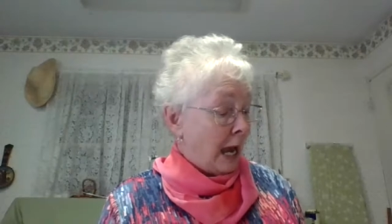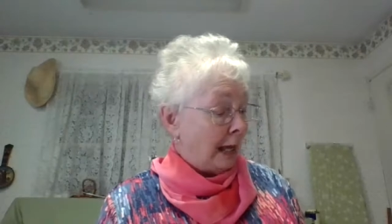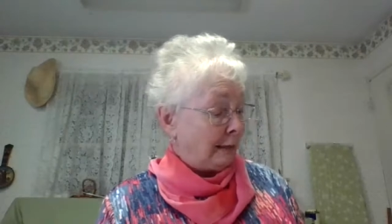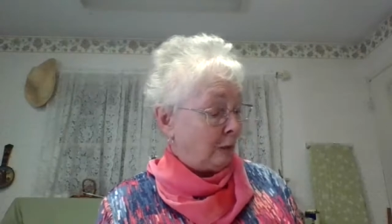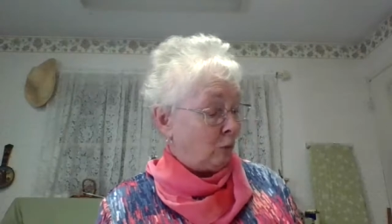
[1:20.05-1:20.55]

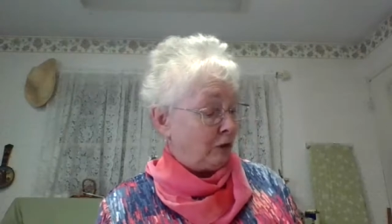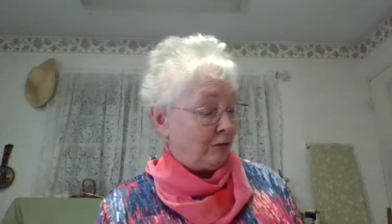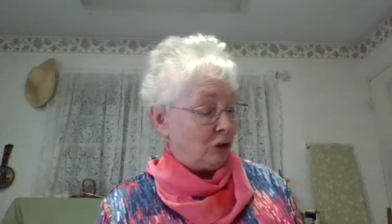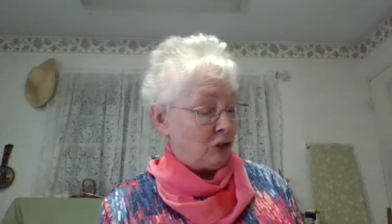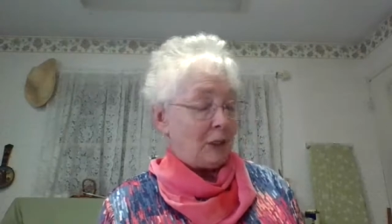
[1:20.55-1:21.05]
and they would
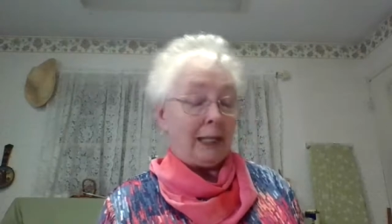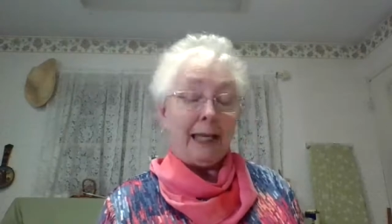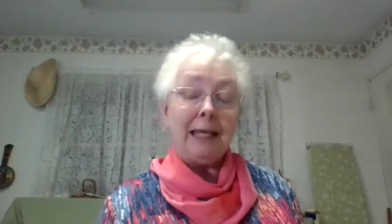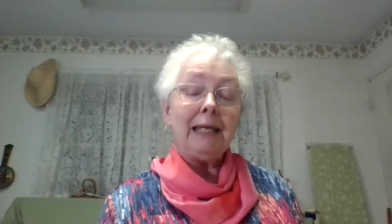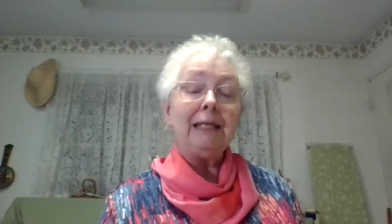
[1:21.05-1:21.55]
have just
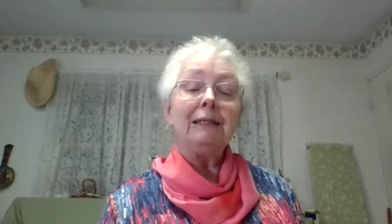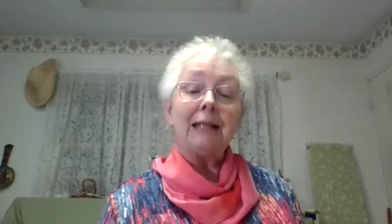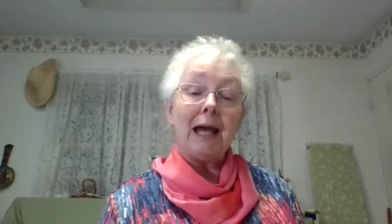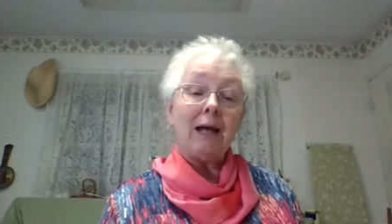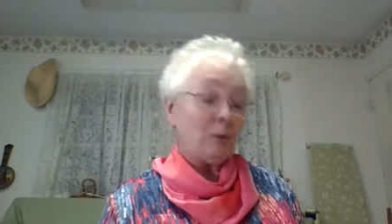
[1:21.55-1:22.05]
lain
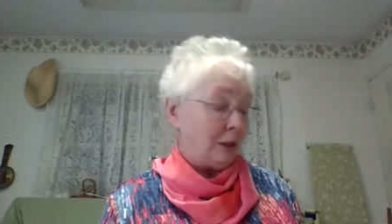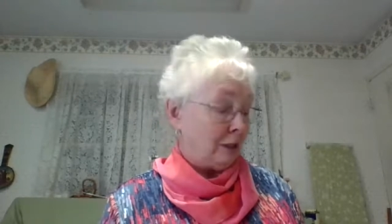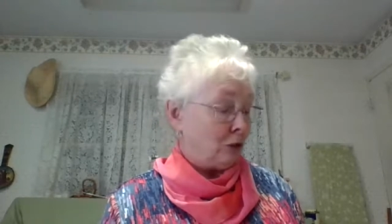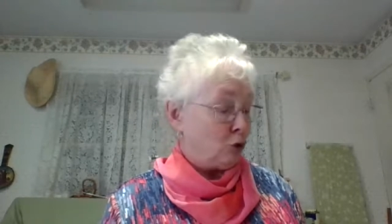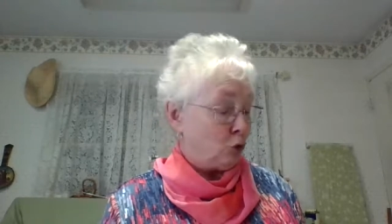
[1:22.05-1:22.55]
down
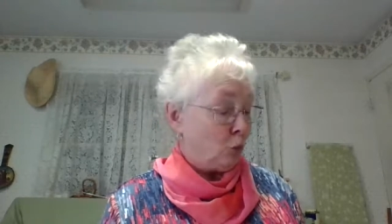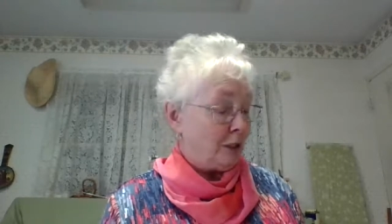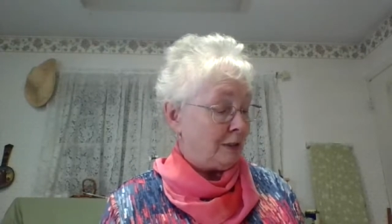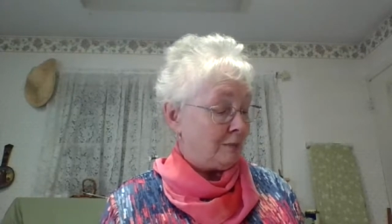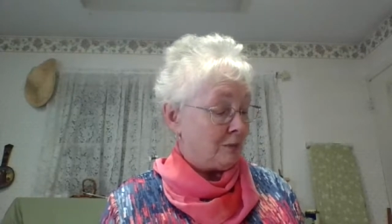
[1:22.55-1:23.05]
and
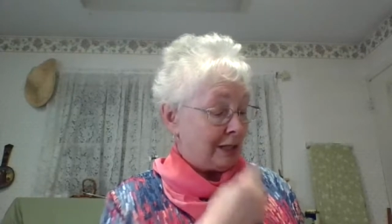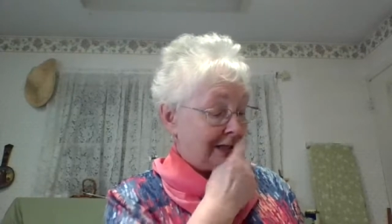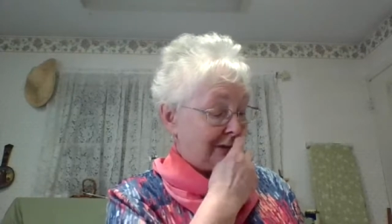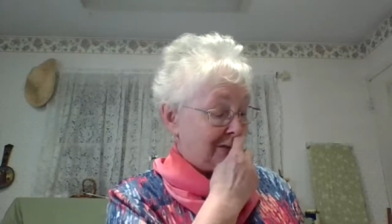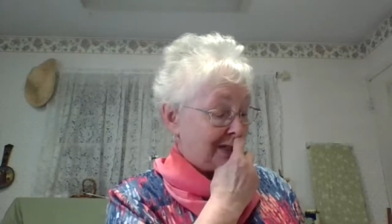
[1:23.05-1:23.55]
enjoyed
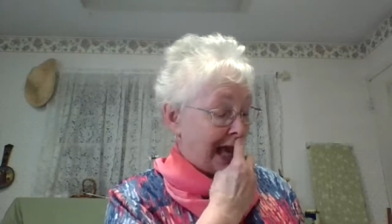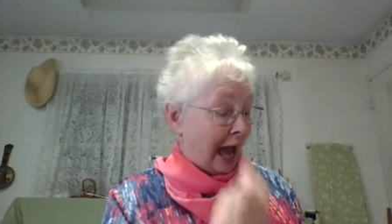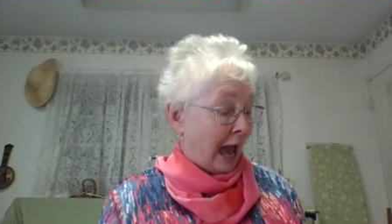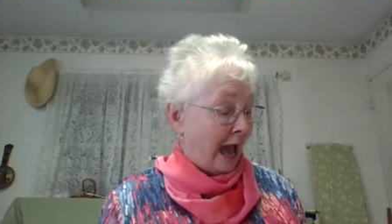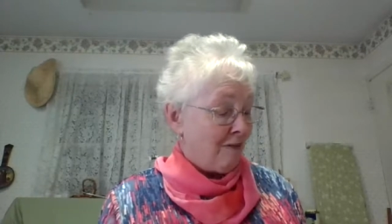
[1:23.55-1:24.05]
themselves,
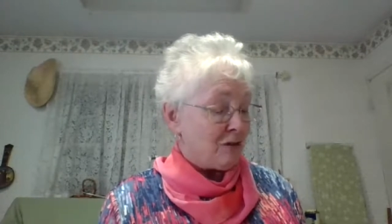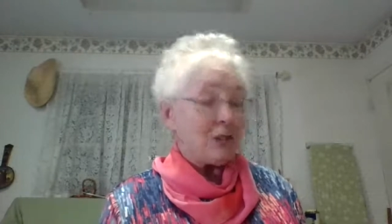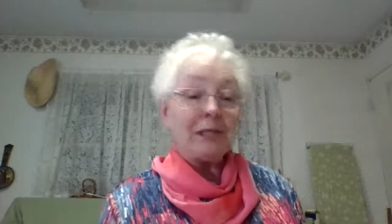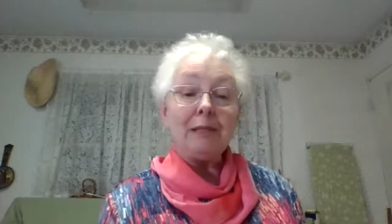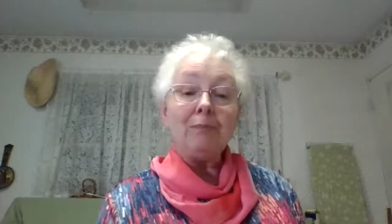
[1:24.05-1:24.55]
half
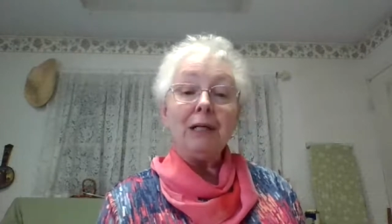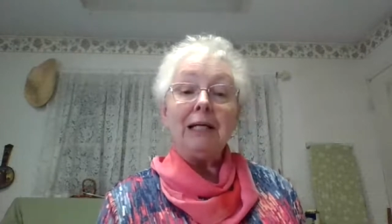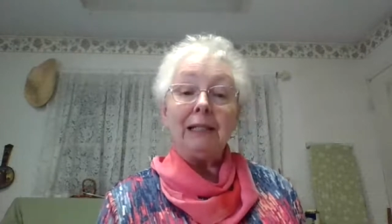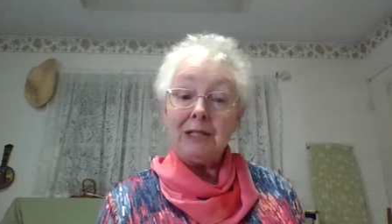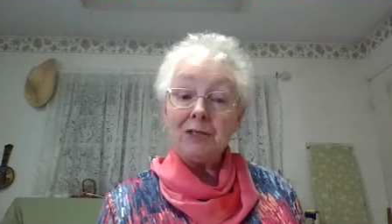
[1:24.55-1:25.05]
asleep,
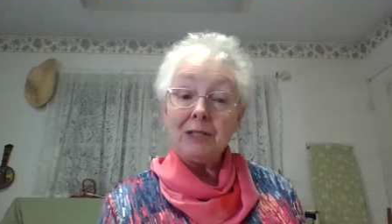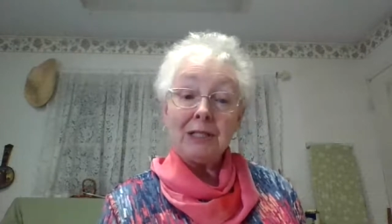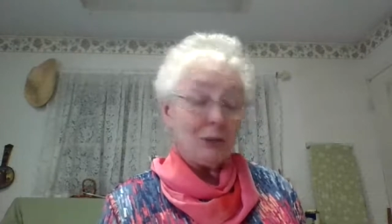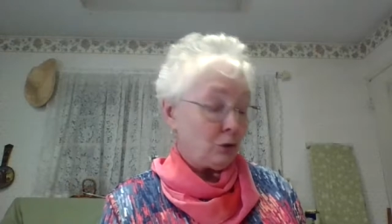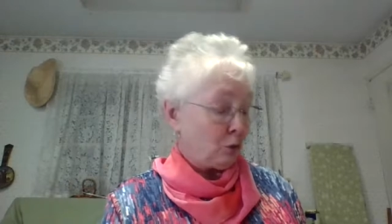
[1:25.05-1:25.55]

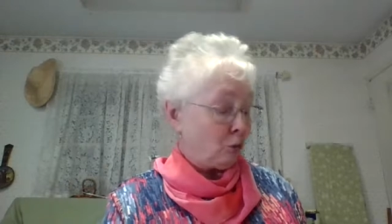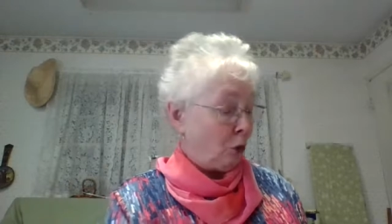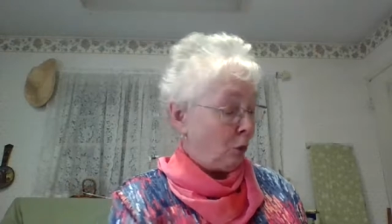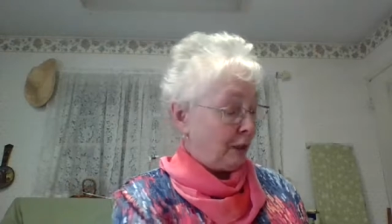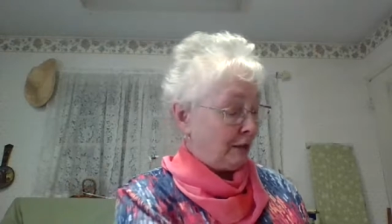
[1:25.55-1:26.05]
listening to the
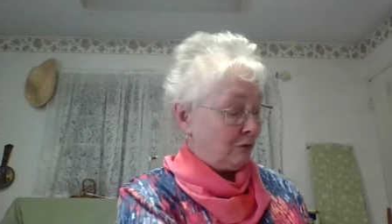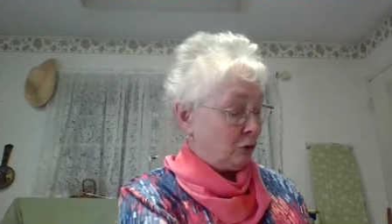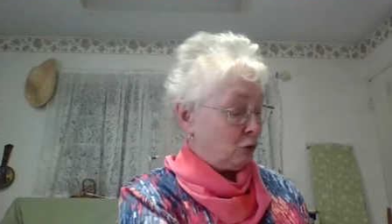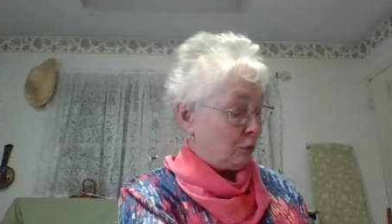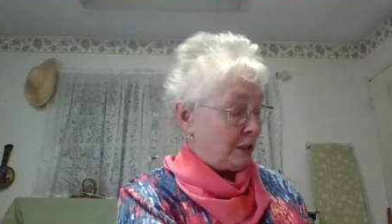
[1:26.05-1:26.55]
growing
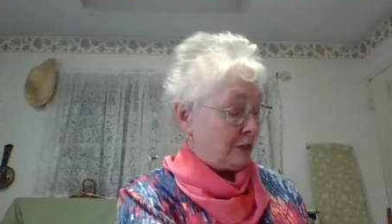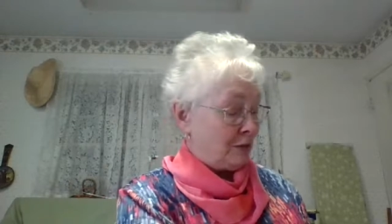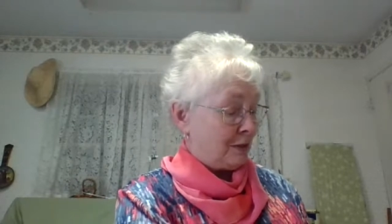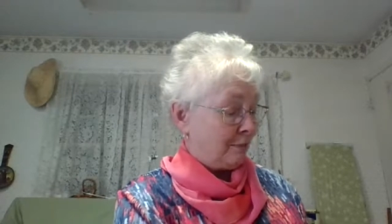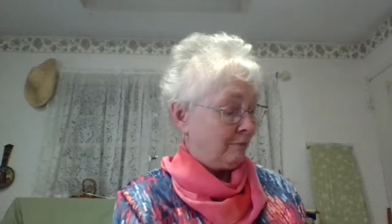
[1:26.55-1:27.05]
of the
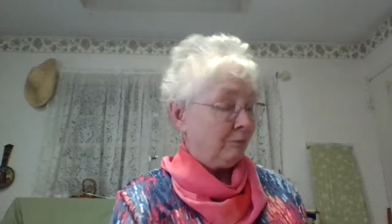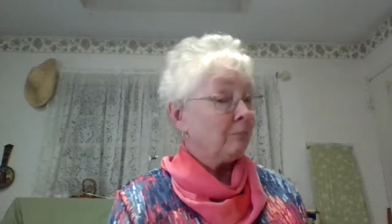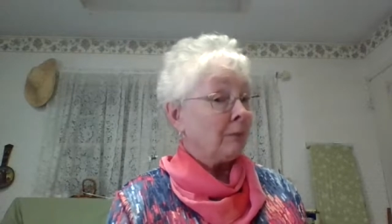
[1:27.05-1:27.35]
trees.